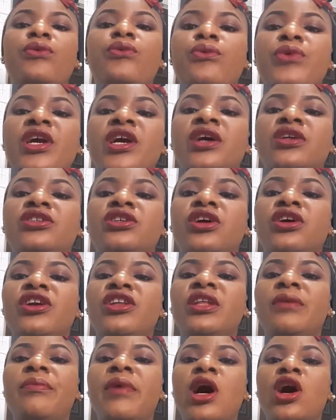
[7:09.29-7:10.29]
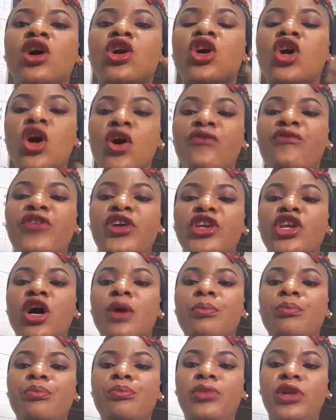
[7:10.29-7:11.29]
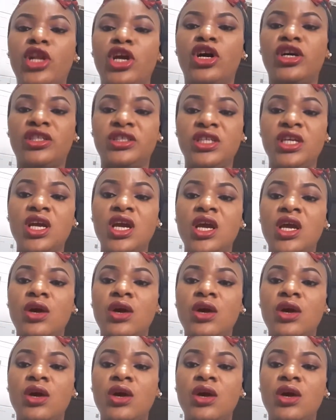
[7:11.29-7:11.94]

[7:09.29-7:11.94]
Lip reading: we are talking about coughing up blood.